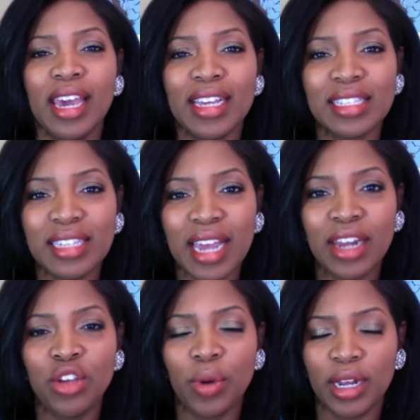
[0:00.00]

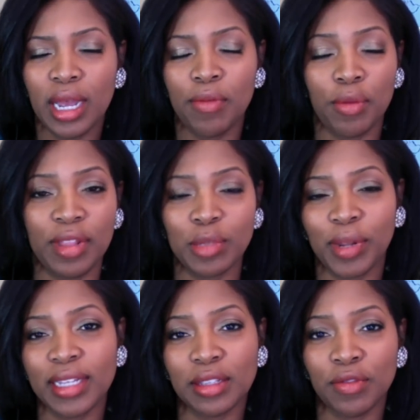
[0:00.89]
Instead, you want to come from this
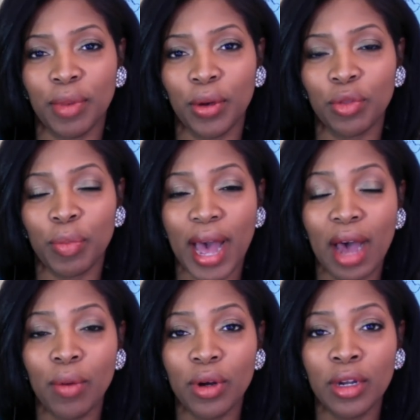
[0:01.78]
place of both
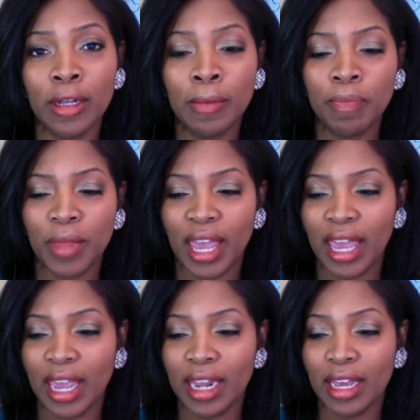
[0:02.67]
power
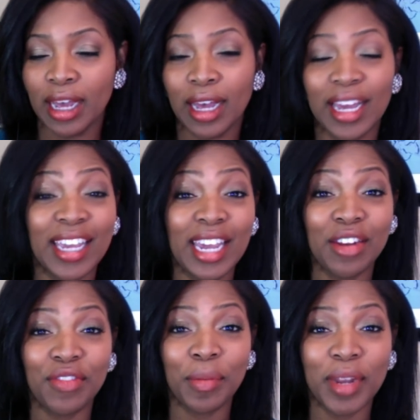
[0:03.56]
and, again,
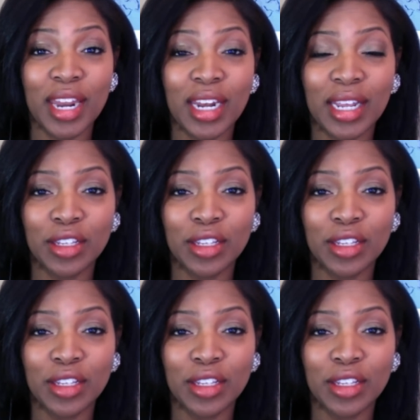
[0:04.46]
femininity.